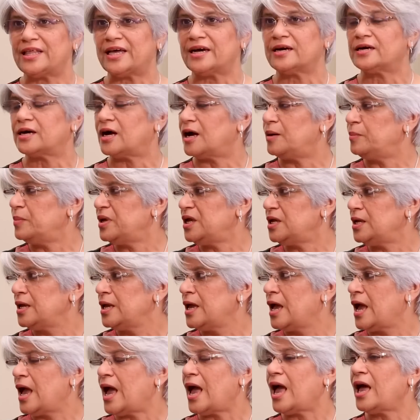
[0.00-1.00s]
they're coming?
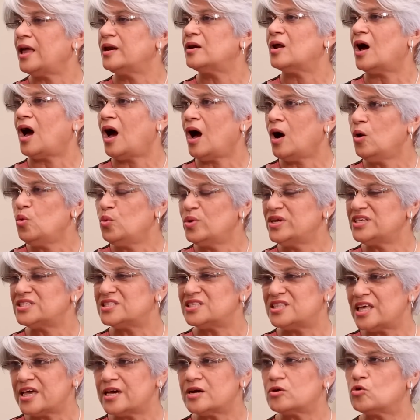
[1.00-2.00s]
And how is
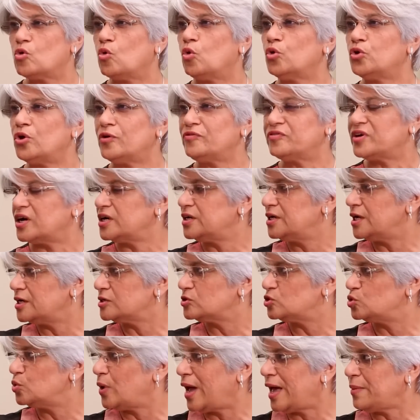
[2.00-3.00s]
their code of
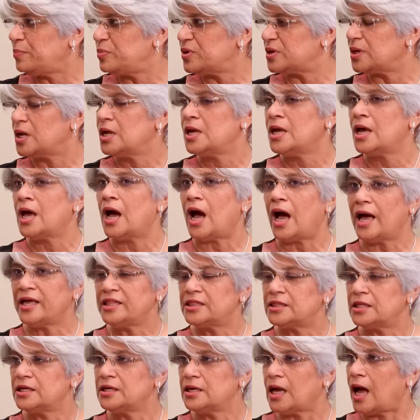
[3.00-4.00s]
conduct to happen? I
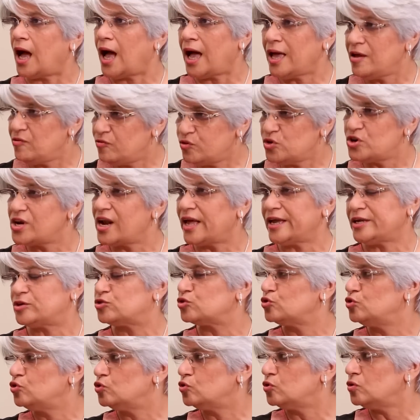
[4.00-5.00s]
think I would like
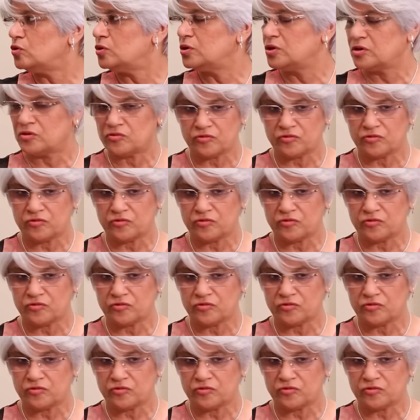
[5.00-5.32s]
to know